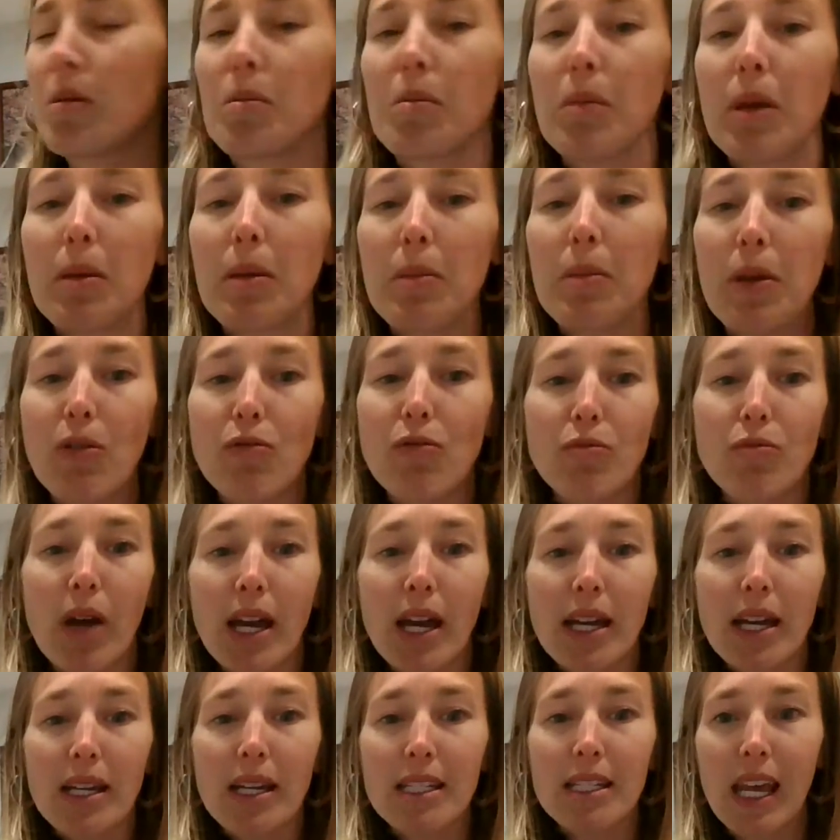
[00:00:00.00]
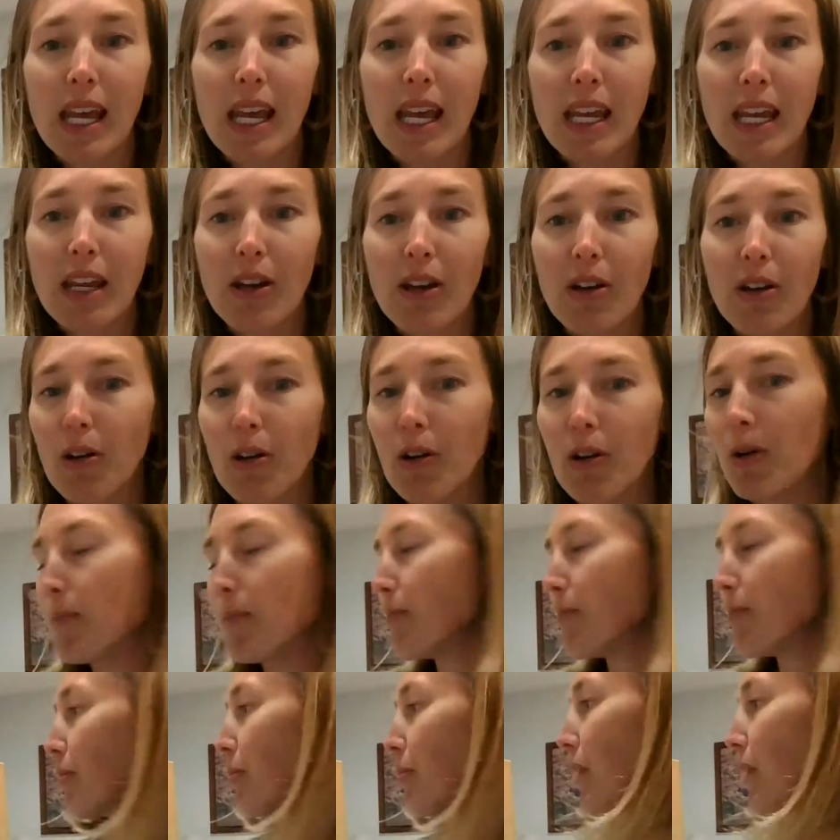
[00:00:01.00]
maybe a
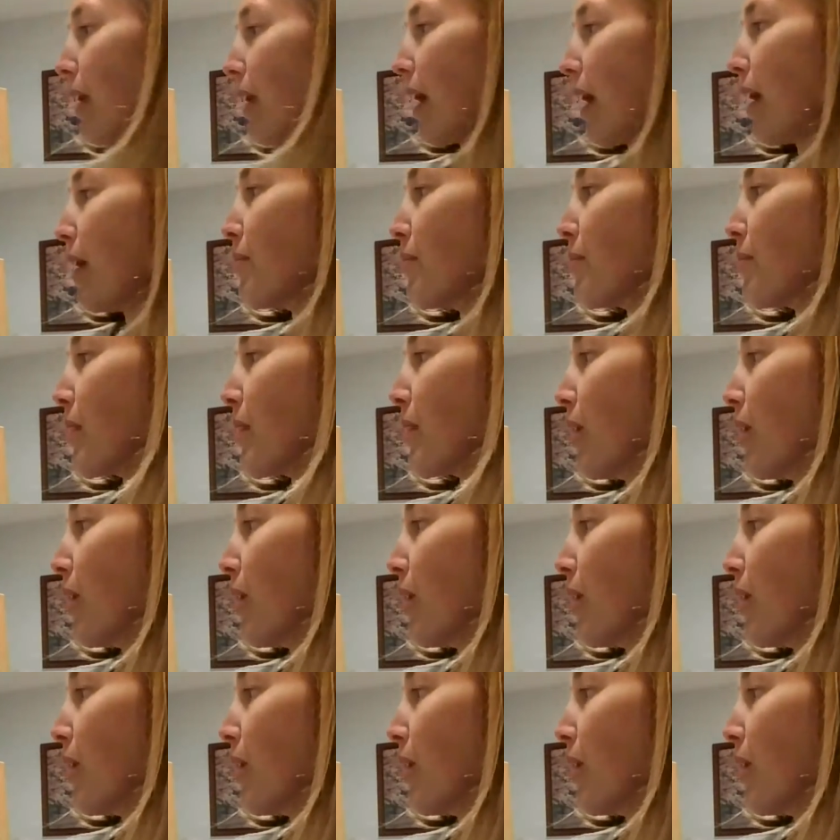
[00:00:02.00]
rectangle. Okay?